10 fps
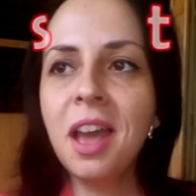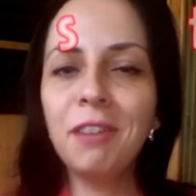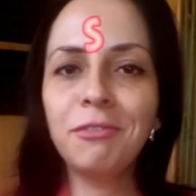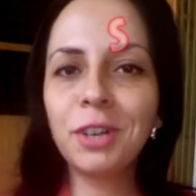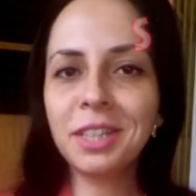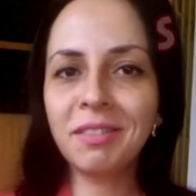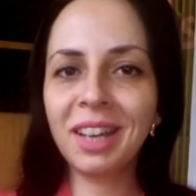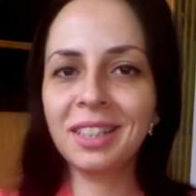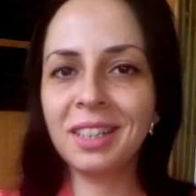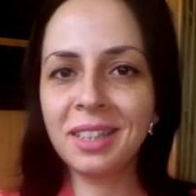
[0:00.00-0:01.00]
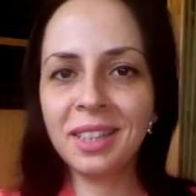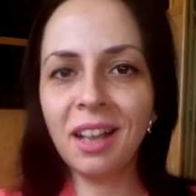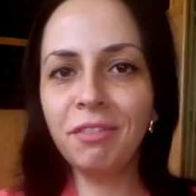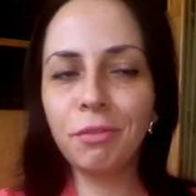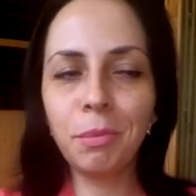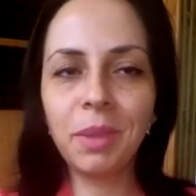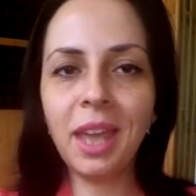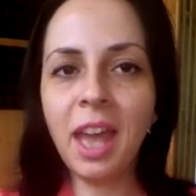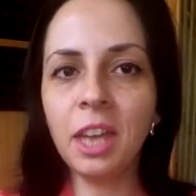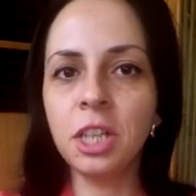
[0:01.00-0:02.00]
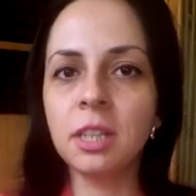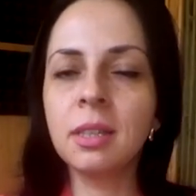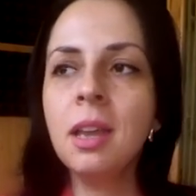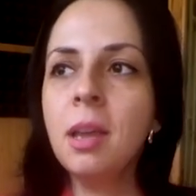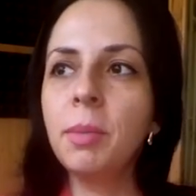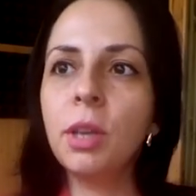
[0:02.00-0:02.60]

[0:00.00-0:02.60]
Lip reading: have resurrected itself from the ashes,